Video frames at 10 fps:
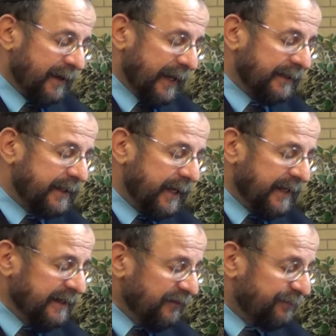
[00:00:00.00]
and
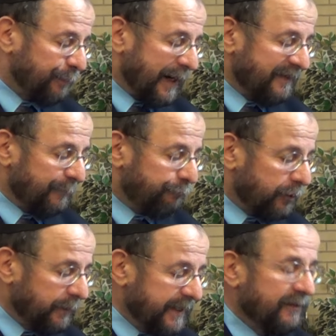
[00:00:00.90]
kings by the
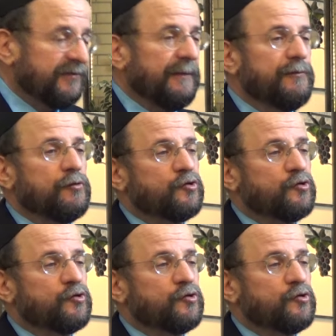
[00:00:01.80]
brilliance of your